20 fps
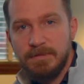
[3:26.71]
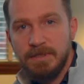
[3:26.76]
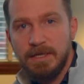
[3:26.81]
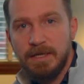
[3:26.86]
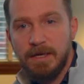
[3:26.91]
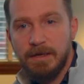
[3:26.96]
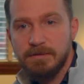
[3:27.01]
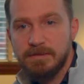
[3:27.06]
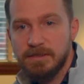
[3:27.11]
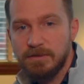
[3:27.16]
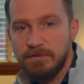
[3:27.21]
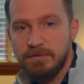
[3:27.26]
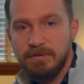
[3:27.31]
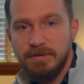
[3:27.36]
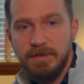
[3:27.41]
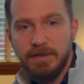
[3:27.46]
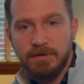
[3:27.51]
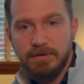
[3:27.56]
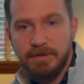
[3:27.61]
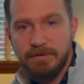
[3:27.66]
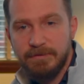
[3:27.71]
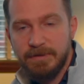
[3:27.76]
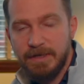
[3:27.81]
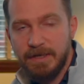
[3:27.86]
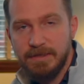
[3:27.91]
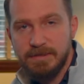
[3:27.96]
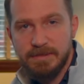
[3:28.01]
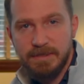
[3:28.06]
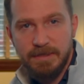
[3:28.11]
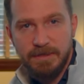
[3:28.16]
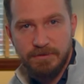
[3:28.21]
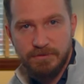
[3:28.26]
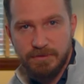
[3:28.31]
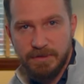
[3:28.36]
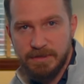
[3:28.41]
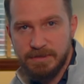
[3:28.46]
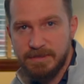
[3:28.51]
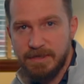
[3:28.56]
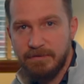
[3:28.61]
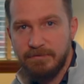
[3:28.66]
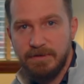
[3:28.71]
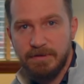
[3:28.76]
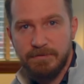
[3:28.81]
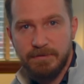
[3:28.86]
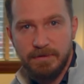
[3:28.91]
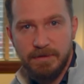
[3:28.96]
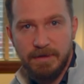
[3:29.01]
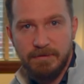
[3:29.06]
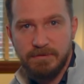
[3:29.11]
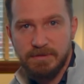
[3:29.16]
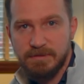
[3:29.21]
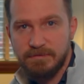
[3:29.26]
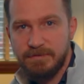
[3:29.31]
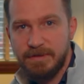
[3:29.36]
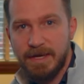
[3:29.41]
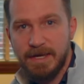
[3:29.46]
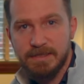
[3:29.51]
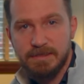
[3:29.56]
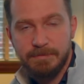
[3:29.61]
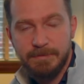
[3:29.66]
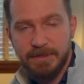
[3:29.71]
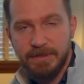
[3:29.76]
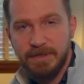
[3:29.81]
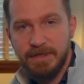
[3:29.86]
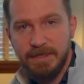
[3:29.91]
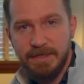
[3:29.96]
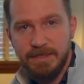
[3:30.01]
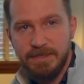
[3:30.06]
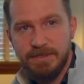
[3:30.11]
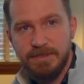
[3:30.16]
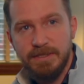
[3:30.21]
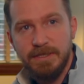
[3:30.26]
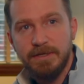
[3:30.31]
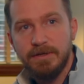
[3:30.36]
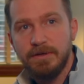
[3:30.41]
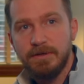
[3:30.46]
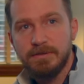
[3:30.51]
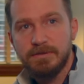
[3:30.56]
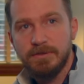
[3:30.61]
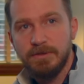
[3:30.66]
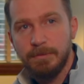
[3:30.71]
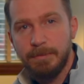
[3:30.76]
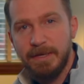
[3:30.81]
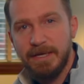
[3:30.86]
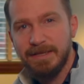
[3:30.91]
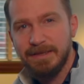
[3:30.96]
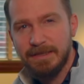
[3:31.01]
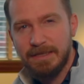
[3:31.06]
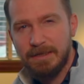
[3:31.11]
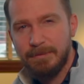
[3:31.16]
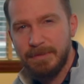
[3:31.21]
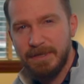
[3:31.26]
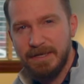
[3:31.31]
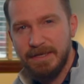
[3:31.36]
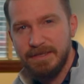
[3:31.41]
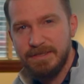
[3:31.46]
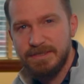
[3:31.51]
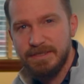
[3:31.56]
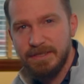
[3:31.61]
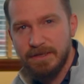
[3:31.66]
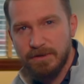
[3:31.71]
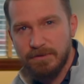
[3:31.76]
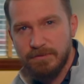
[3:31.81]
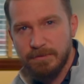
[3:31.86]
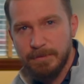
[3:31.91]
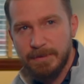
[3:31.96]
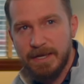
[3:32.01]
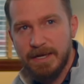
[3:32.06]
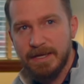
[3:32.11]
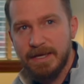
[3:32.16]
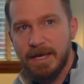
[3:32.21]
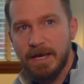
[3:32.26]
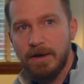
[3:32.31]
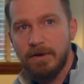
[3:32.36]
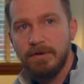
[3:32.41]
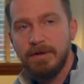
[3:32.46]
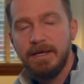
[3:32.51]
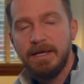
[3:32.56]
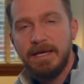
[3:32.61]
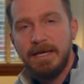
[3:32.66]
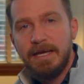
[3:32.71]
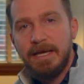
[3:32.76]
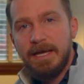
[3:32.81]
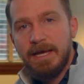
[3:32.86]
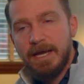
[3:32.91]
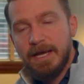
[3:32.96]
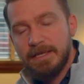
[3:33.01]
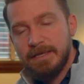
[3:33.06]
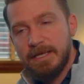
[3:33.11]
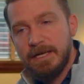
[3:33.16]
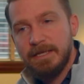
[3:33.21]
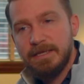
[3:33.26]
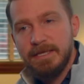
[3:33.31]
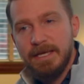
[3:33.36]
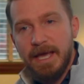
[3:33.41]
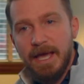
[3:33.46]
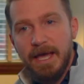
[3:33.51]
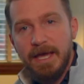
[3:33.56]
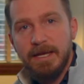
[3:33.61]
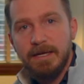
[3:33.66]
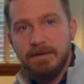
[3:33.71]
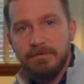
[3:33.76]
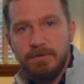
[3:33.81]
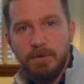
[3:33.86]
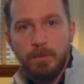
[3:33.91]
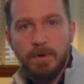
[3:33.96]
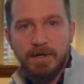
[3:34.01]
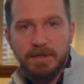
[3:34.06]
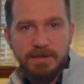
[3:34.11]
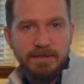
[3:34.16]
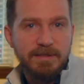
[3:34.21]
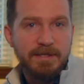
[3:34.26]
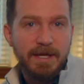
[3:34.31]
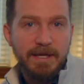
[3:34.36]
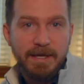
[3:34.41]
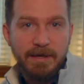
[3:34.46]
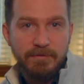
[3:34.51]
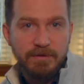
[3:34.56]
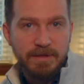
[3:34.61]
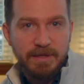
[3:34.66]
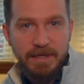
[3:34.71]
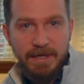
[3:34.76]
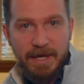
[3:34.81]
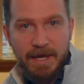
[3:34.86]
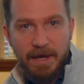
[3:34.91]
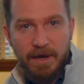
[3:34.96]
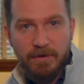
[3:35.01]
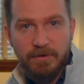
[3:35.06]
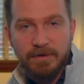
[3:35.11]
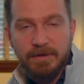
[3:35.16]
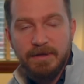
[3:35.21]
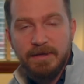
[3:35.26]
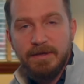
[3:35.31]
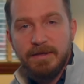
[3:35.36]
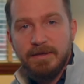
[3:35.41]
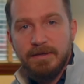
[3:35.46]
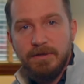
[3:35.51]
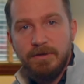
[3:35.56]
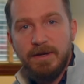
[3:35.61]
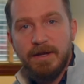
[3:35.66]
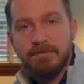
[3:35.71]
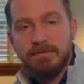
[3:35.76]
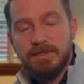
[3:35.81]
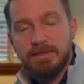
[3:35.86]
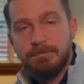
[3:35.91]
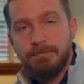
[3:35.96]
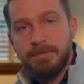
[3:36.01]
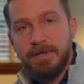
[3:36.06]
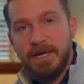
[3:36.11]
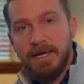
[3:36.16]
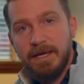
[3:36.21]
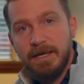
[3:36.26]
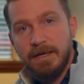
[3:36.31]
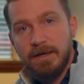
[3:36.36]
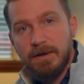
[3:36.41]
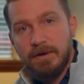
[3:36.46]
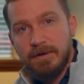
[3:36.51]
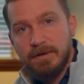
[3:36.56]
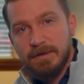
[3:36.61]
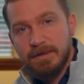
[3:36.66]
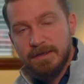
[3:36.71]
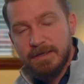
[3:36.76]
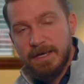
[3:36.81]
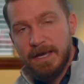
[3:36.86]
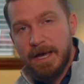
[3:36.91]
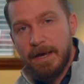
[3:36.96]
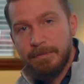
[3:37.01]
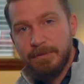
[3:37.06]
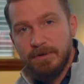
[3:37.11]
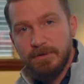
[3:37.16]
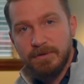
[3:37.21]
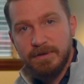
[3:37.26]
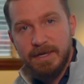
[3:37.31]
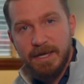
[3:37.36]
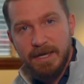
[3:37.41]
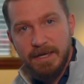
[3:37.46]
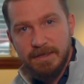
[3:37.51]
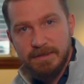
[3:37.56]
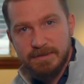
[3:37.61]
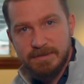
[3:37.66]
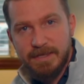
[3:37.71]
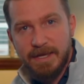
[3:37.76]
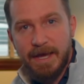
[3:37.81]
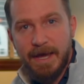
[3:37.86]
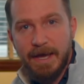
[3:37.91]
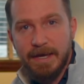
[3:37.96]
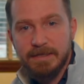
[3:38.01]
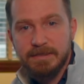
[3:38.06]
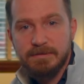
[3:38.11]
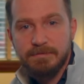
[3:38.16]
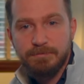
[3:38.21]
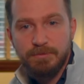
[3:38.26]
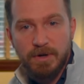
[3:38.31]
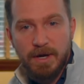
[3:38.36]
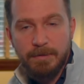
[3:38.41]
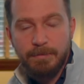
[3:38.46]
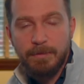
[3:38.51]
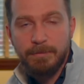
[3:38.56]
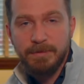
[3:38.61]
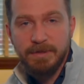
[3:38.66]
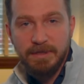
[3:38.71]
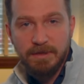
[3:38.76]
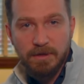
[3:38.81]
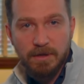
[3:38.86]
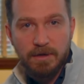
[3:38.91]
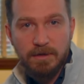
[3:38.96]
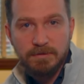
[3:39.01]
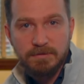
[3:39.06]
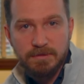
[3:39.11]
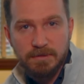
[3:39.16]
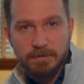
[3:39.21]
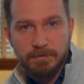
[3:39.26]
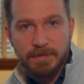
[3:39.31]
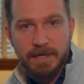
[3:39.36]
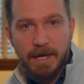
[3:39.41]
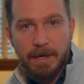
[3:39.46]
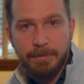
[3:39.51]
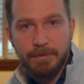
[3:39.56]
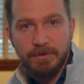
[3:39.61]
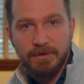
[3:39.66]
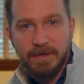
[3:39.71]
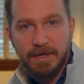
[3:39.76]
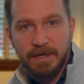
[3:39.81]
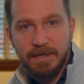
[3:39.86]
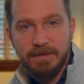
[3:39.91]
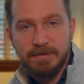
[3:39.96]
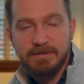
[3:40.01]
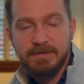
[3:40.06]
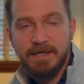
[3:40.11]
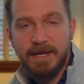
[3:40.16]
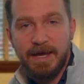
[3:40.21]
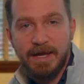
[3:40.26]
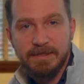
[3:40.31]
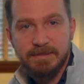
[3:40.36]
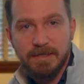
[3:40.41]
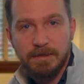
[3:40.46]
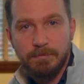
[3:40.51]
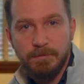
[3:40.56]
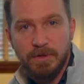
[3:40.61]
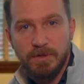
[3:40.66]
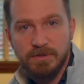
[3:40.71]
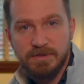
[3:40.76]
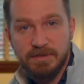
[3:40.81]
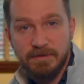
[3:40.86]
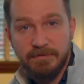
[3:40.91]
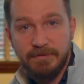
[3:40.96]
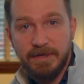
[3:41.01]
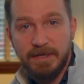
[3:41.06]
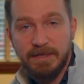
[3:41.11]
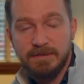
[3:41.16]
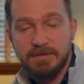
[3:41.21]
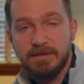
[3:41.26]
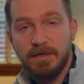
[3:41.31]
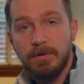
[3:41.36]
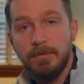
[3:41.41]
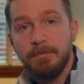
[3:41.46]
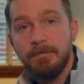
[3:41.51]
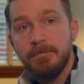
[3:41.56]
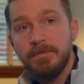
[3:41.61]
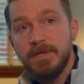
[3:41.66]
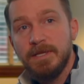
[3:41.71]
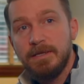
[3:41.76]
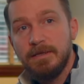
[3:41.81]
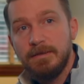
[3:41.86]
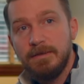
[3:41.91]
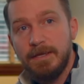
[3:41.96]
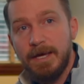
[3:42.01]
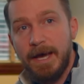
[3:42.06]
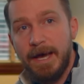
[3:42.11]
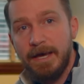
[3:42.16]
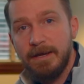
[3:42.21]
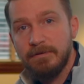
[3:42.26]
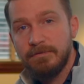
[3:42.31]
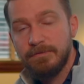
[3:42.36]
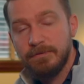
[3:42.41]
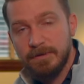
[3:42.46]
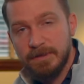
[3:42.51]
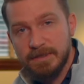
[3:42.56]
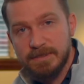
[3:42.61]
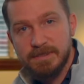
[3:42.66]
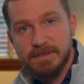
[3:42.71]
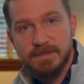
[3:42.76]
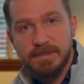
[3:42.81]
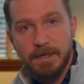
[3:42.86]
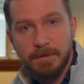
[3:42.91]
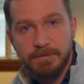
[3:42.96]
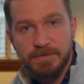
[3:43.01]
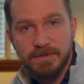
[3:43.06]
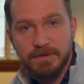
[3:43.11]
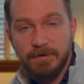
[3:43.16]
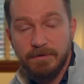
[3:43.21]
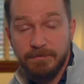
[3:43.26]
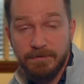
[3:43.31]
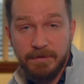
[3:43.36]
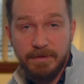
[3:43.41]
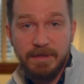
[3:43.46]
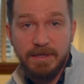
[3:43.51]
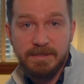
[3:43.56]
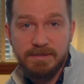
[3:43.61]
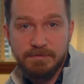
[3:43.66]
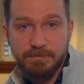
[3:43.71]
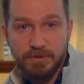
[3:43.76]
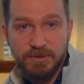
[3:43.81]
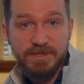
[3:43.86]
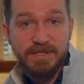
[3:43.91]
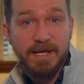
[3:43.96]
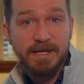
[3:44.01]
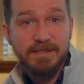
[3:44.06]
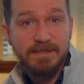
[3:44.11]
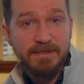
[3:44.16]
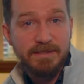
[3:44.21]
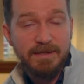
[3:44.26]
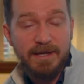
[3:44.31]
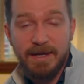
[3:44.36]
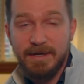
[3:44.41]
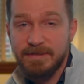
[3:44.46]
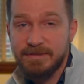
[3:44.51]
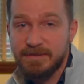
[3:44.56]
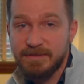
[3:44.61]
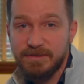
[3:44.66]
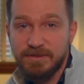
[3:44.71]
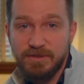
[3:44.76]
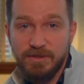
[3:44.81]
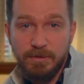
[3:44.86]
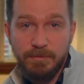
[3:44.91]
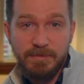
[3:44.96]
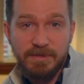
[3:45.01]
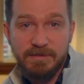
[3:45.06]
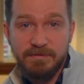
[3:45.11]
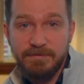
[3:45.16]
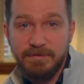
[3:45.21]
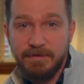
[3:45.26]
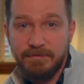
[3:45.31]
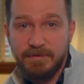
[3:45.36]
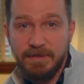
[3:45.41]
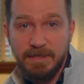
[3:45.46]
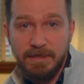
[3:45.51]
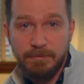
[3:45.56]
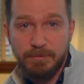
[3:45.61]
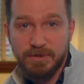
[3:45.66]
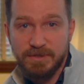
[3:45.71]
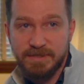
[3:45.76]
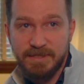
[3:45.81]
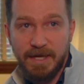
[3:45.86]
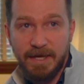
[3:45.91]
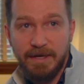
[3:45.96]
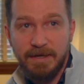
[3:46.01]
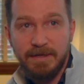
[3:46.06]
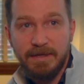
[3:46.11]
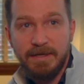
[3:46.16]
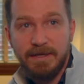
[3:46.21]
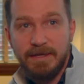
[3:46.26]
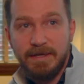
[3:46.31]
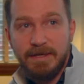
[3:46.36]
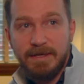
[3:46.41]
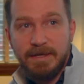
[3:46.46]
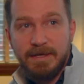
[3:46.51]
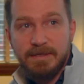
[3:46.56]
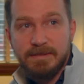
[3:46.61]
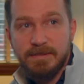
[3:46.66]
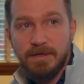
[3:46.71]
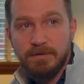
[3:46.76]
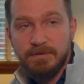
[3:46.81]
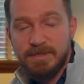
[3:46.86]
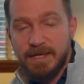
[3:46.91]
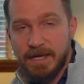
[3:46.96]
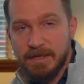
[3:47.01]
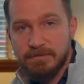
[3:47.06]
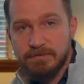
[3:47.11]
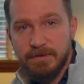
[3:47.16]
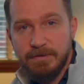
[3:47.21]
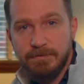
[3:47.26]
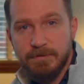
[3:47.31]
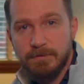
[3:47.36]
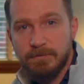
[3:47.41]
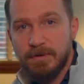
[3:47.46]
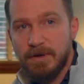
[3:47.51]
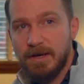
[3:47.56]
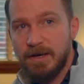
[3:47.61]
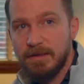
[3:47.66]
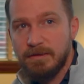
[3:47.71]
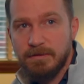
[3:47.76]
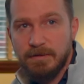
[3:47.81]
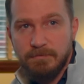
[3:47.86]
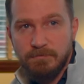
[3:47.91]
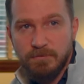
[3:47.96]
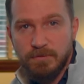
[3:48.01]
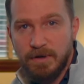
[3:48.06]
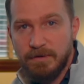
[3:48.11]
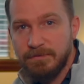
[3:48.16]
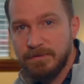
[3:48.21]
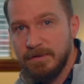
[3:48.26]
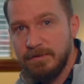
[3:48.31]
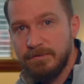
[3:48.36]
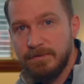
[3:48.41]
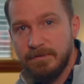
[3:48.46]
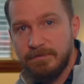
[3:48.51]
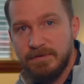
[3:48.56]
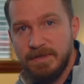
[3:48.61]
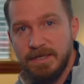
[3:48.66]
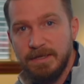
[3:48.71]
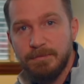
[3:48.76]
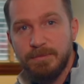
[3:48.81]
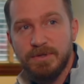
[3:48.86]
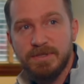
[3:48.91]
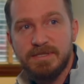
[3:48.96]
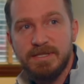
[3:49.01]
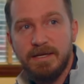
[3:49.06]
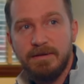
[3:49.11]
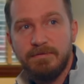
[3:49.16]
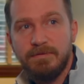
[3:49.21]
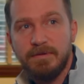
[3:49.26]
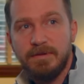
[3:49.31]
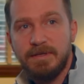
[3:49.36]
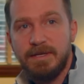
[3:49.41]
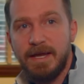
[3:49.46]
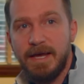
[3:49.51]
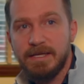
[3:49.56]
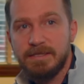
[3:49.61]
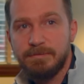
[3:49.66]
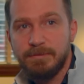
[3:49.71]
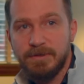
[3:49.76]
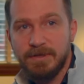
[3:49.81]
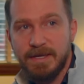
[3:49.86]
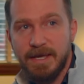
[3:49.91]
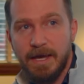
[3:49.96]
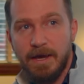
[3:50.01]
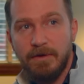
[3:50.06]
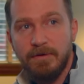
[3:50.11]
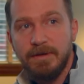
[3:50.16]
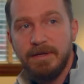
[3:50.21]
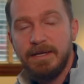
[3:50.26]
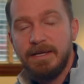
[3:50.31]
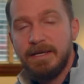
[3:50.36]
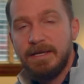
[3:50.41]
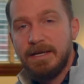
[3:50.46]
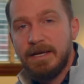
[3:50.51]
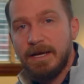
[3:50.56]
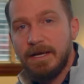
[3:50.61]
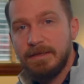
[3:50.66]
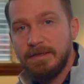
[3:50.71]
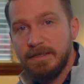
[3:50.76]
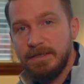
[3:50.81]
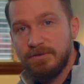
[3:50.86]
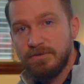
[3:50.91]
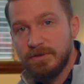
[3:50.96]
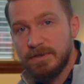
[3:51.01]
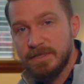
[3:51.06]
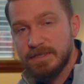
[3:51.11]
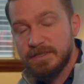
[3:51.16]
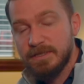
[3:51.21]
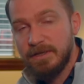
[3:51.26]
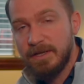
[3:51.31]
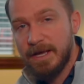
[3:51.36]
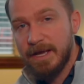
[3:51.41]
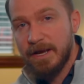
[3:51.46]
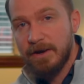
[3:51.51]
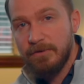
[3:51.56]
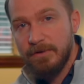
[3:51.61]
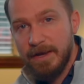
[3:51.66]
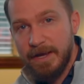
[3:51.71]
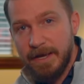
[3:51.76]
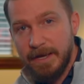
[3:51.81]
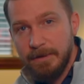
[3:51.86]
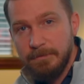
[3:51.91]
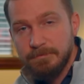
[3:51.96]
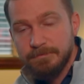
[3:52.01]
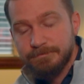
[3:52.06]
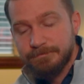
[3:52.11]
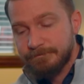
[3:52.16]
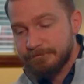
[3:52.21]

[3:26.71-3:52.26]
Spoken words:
So dividends and interest have different levels of taxability each year. So you'll pay a little bit each year from that account. And then at the end, if you wanted to take everything out, you'd have to pay capital gains tax, probably long-term capital gains tax on most of it. So that, for this assumption, or for this projection, I just assumed is 15%. So tax-free for the Roth, roughly 15% for the taxable account, and the traditional IRA,